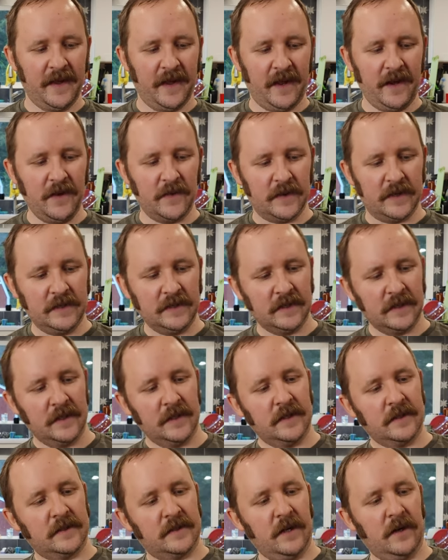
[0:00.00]
Anyways,
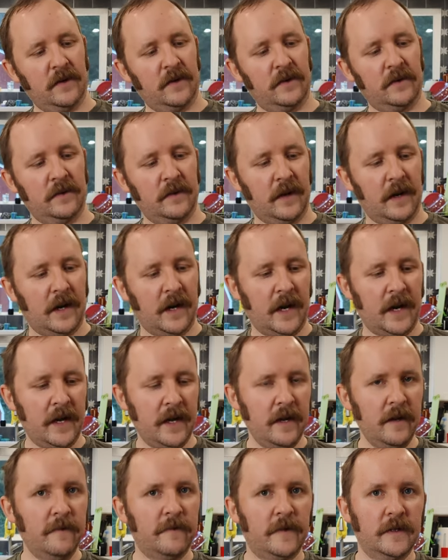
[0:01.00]
so
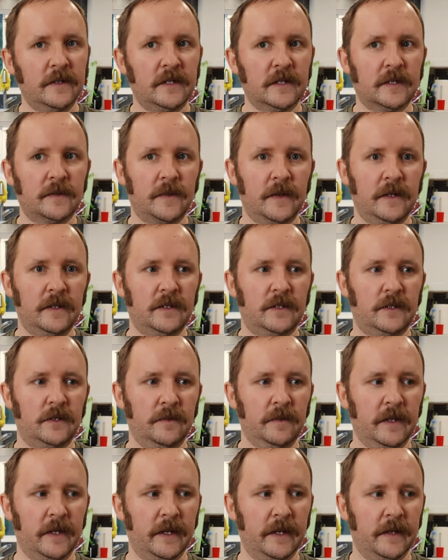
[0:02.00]
I first experienced
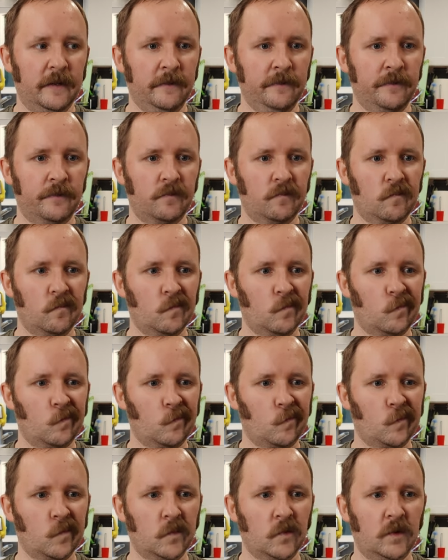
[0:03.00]
Jubel Ale
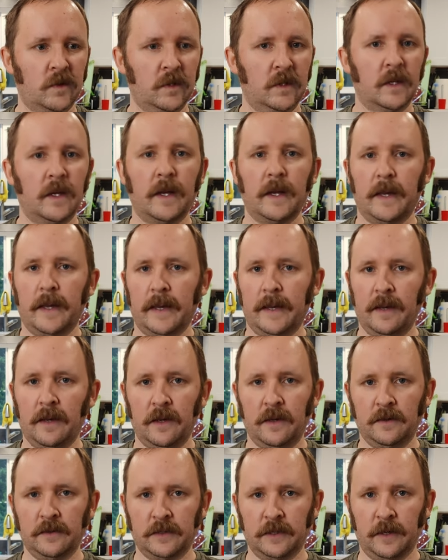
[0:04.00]
8
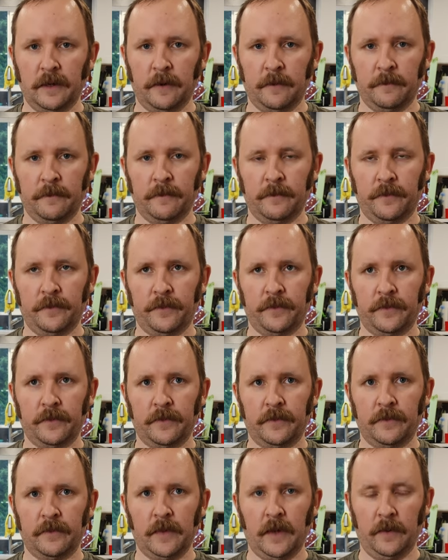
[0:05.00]
years ago.
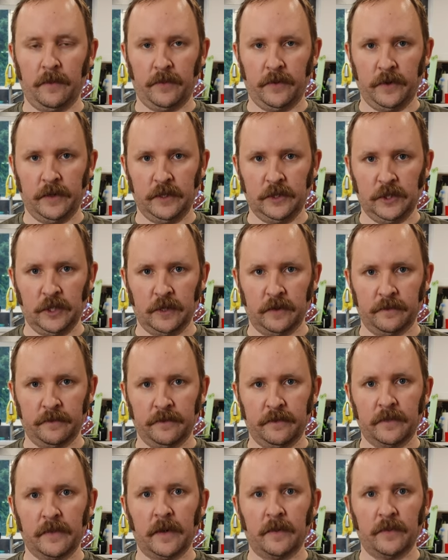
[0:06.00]
I'm pretty sure
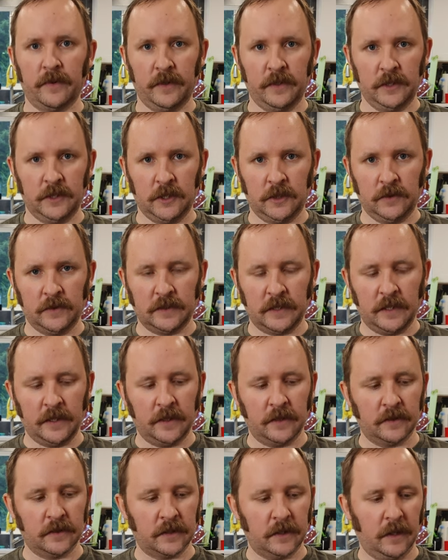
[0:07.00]
it was 8
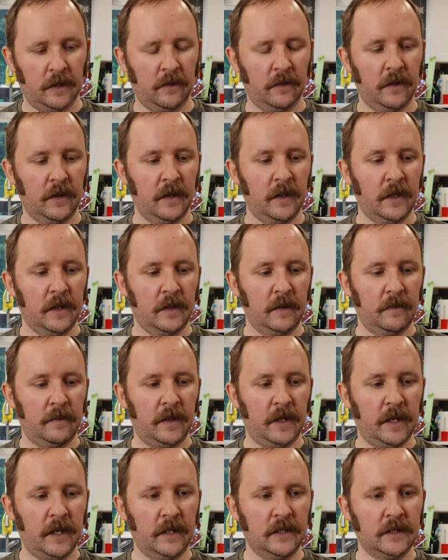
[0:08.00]
years ago,
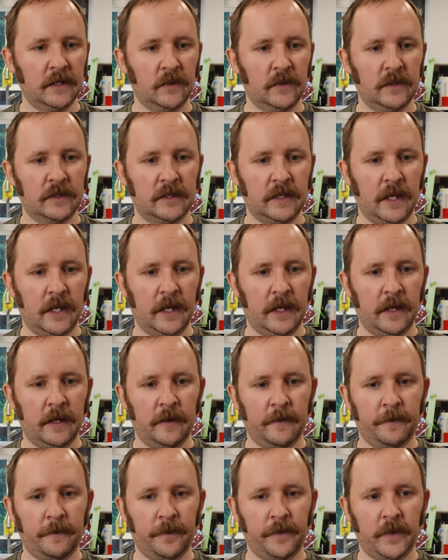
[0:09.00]
because it was
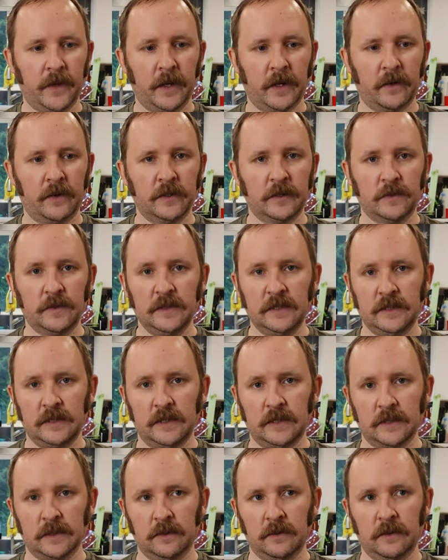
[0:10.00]
a Christmas
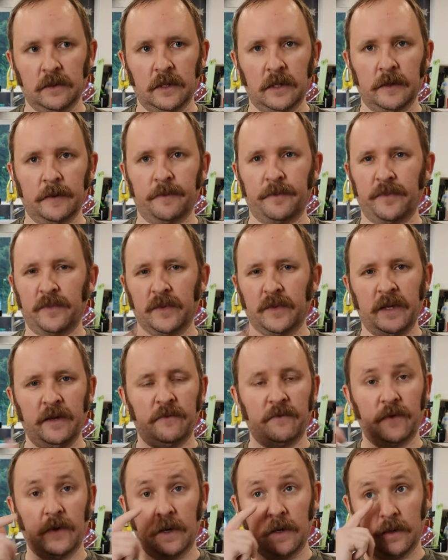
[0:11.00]
season, or a
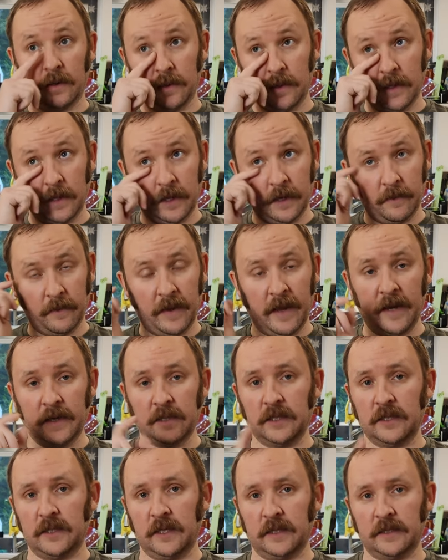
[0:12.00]
late fall,
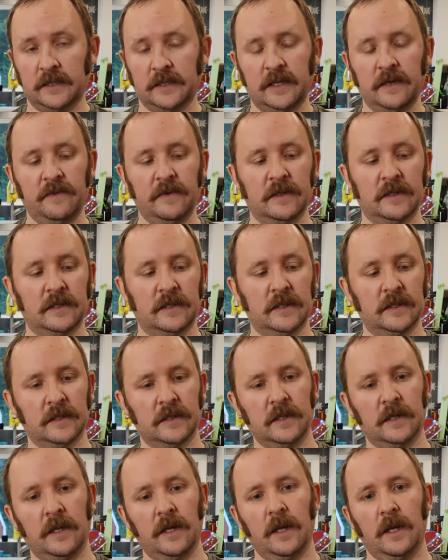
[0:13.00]
actually Thanksgiving
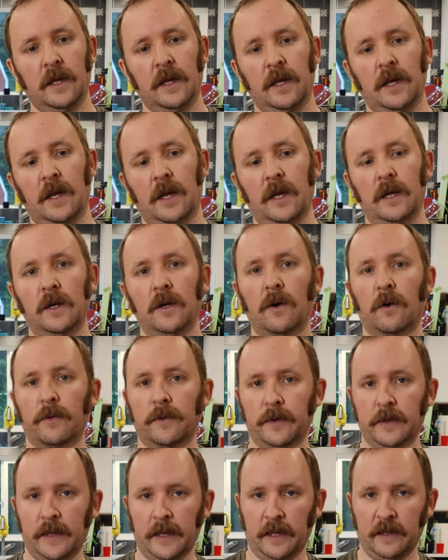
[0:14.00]
season, in
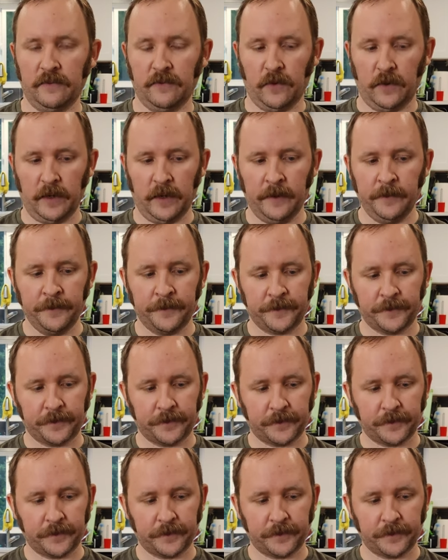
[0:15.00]
Northern California.